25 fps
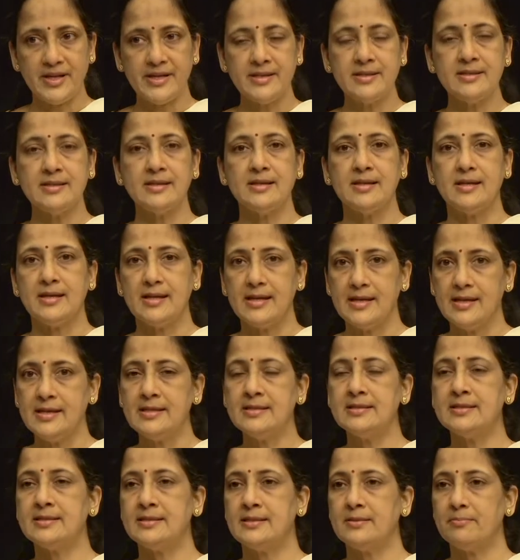rate
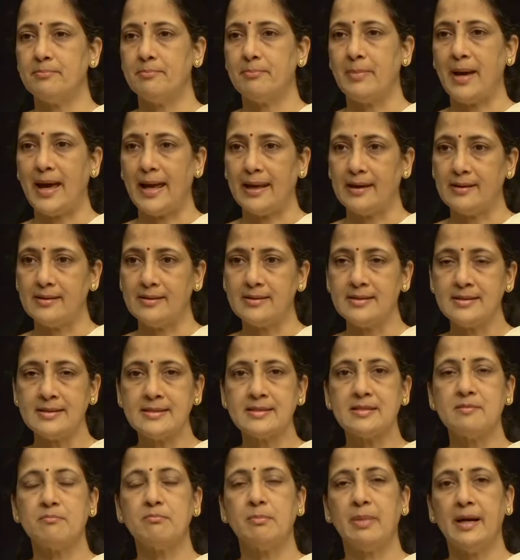is
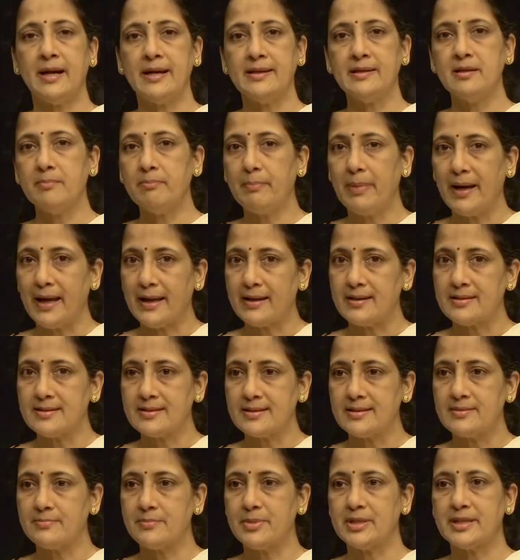balanced by the
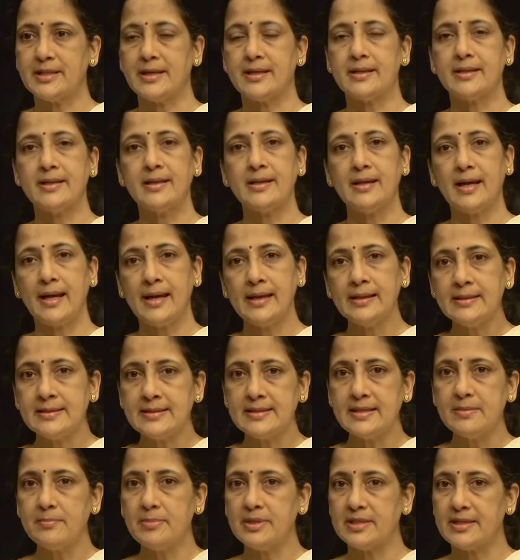parasympathetic and
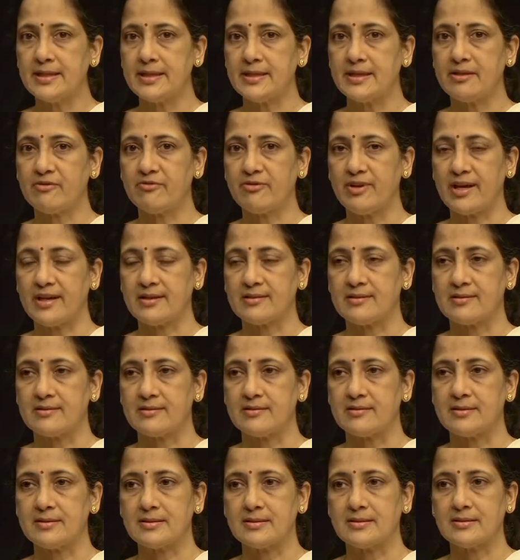sympathetic
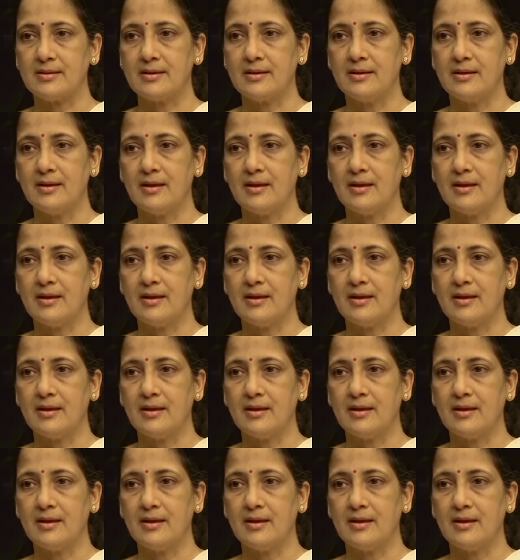factors.